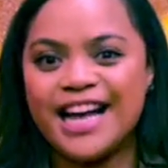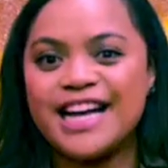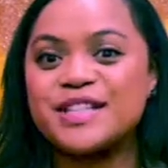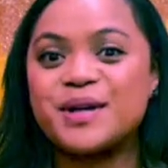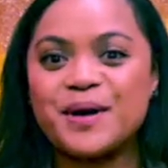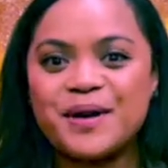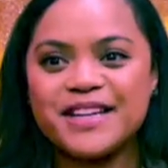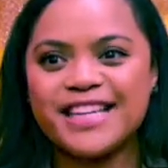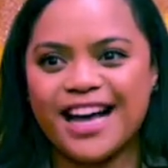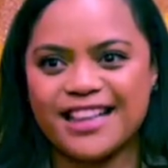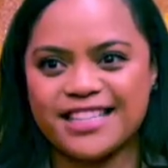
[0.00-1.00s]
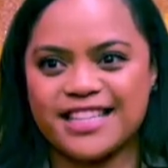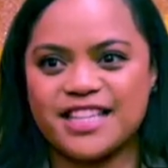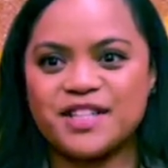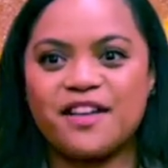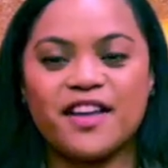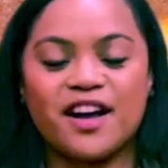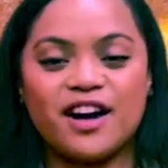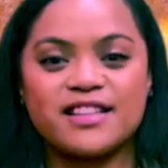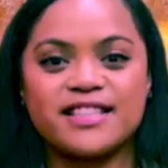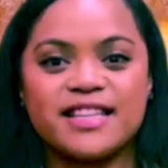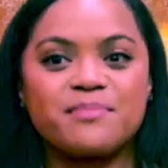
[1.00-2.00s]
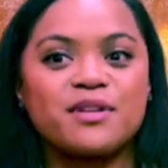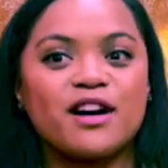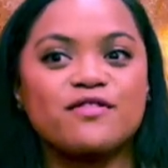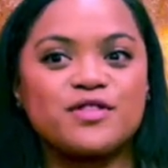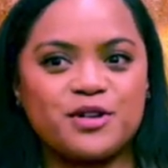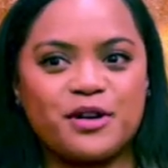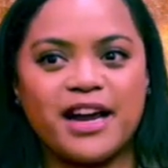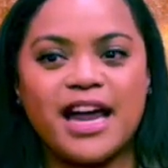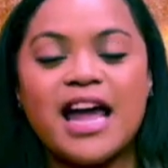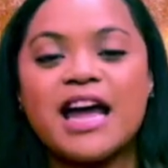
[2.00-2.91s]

is her analysis on the concept of joy